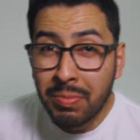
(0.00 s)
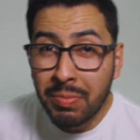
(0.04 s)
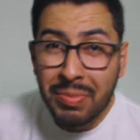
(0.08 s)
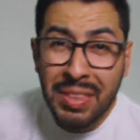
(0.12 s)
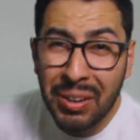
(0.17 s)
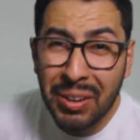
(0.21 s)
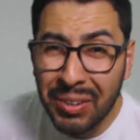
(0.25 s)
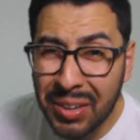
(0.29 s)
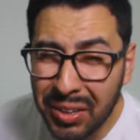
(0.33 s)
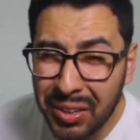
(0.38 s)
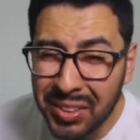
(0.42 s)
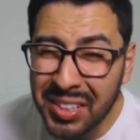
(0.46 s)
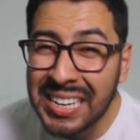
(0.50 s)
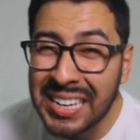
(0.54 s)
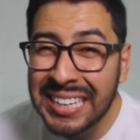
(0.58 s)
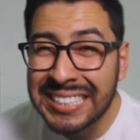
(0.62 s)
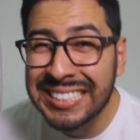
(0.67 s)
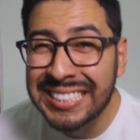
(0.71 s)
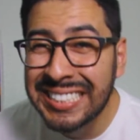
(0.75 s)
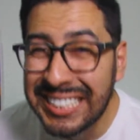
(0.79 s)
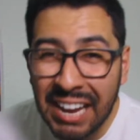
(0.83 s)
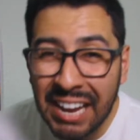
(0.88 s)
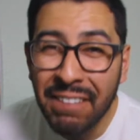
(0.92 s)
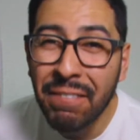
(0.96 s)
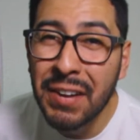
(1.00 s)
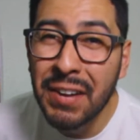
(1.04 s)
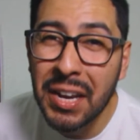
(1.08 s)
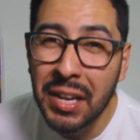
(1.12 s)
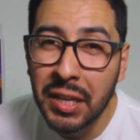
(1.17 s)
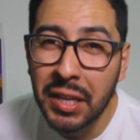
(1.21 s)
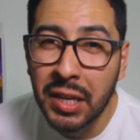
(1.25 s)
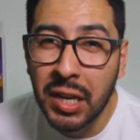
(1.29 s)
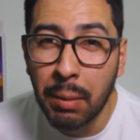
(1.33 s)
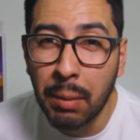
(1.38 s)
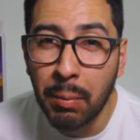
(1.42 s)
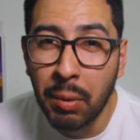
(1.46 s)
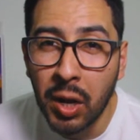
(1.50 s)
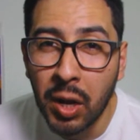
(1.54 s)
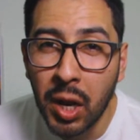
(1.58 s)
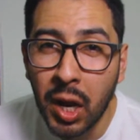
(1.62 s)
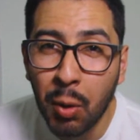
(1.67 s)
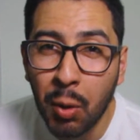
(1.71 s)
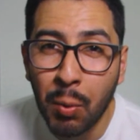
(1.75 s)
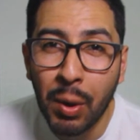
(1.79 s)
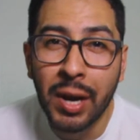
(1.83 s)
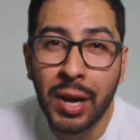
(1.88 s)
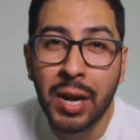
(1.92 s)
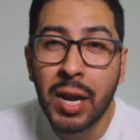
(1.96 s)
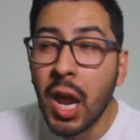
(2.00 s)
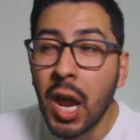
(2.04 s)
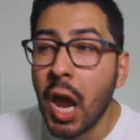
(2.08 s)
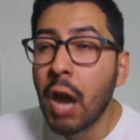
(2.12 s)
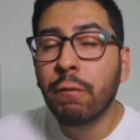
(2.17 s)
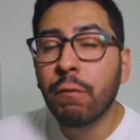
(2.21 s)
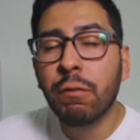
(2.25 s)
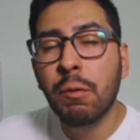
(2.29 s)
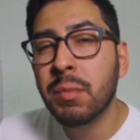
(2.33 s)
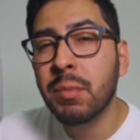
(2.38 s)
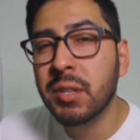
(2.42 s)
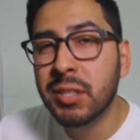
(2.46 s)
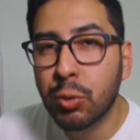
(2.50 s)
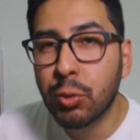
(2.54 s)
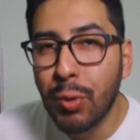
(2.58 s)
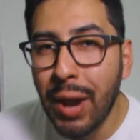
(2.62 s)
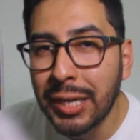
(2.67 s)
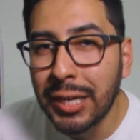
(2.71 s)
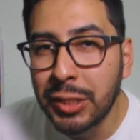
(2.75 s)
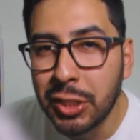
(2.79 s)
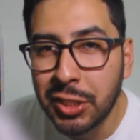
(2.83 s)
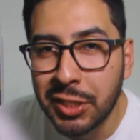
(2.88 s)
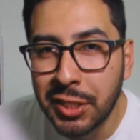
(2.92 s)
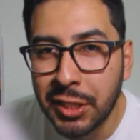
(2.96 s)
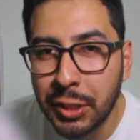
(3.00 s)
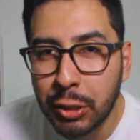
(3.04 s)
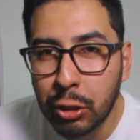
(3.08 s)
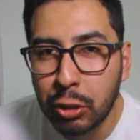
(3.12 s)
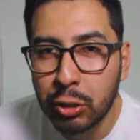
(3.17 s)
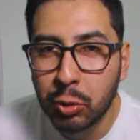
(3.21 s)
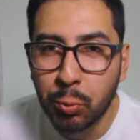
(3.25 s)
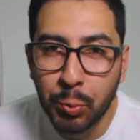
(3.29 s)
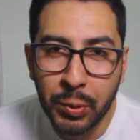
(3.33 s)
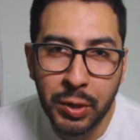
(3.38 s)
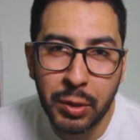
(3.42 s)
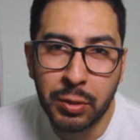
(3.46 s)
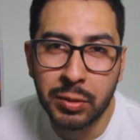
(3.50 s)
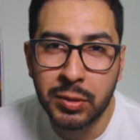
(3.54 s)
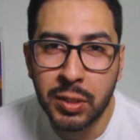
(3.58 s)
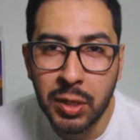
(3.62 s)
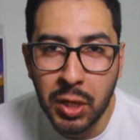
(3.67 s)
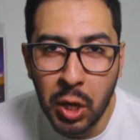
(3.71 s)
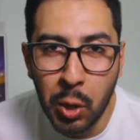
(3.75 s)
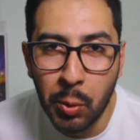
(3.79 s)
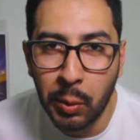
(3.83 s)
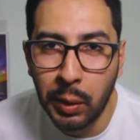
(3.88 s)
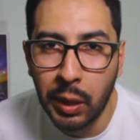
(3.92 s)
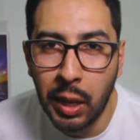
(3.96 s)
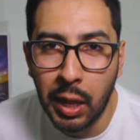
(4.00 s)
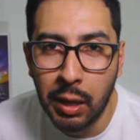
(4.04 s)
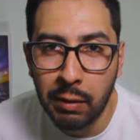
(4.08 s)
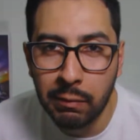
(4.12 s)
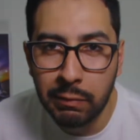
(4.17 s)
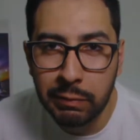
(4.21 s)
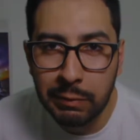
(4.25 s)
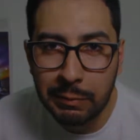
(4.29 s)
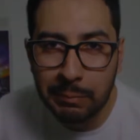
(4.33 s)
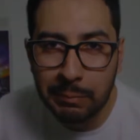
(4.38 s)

Now, Gildan has definitely come a long way from the scratchy t-shirts we used to know and love.